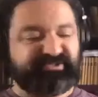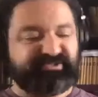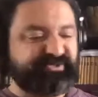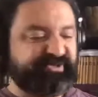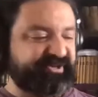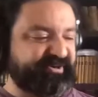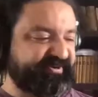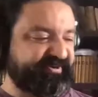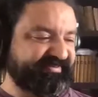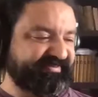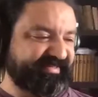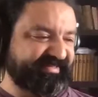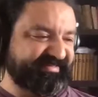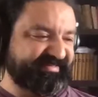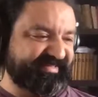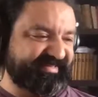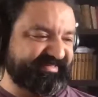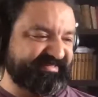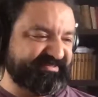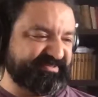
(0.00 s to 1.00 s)
to hear.
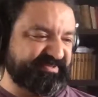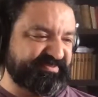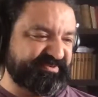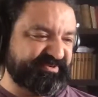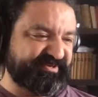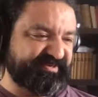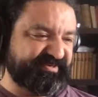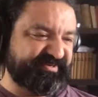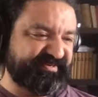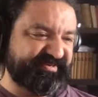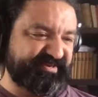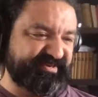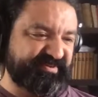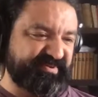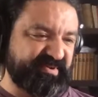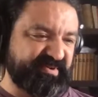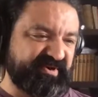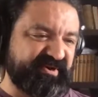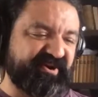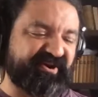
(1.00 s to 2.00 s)
That is what we
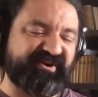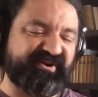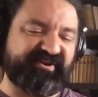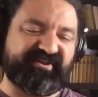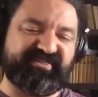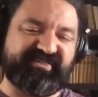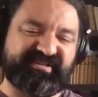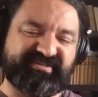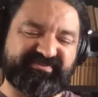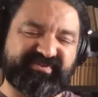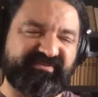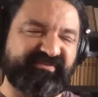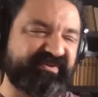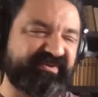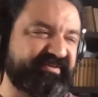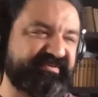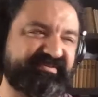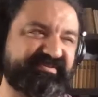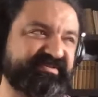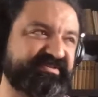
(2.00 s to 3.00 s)
work hard on this.
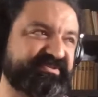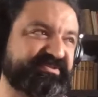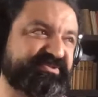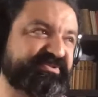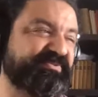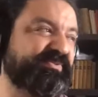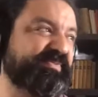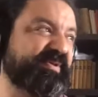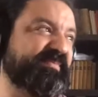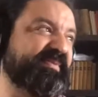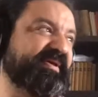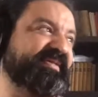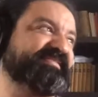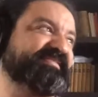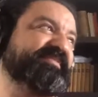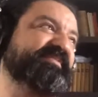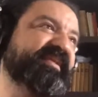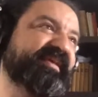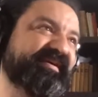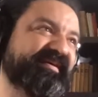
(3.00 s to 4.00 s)
We would be amazed how
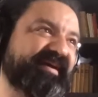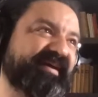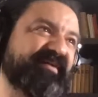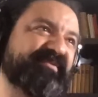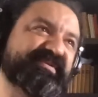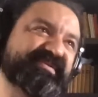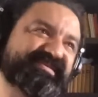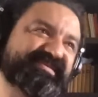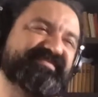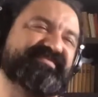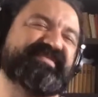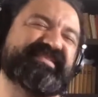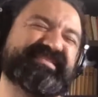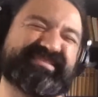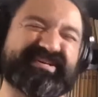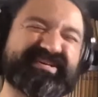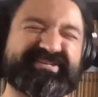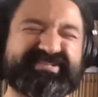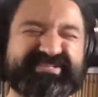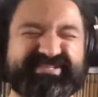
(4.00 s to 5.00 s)
many hours of
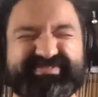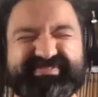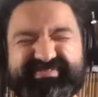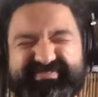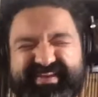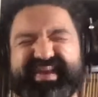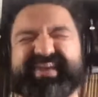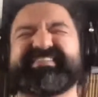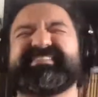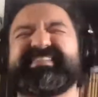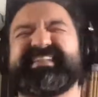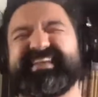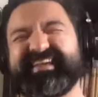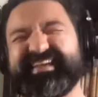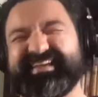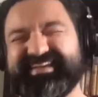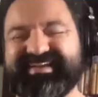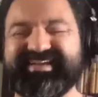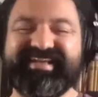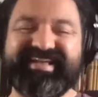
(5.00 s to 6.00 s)
discussions we've had on like
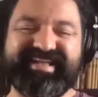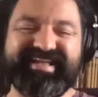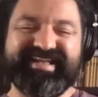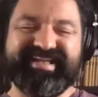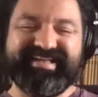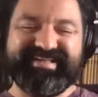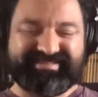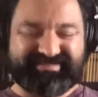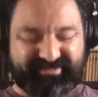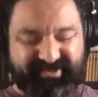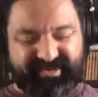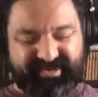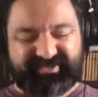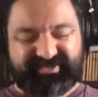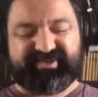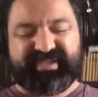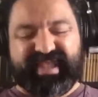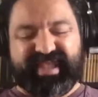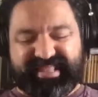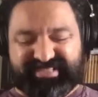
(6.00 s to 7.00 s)
trying to
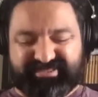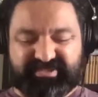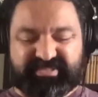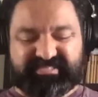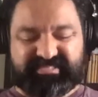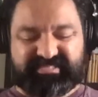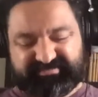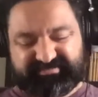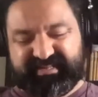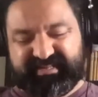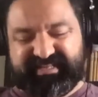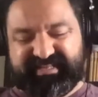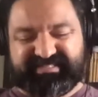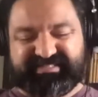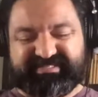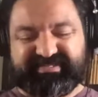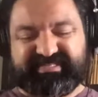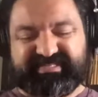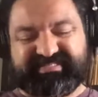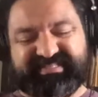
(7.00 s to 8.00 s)
get to this experience.
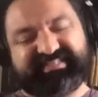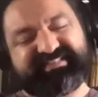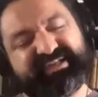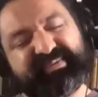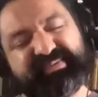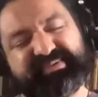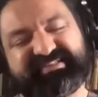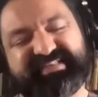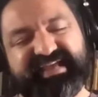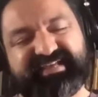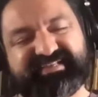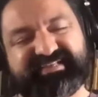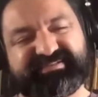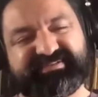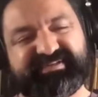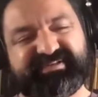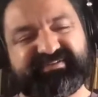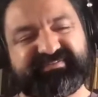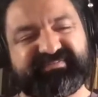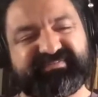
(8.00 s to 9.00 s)
So it's always nice to
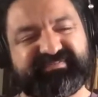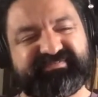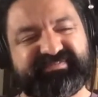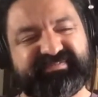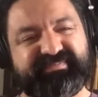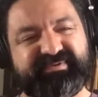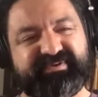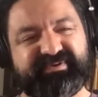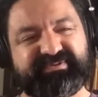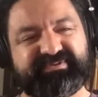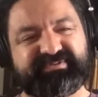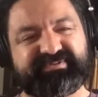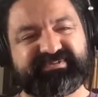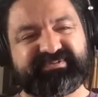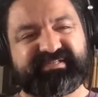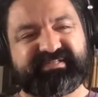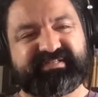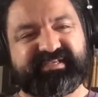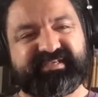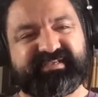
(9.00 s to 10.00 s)
hear from our users
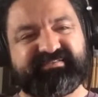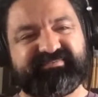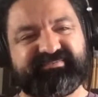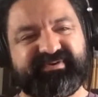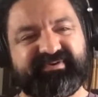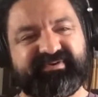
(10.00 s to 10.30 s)
that, hey,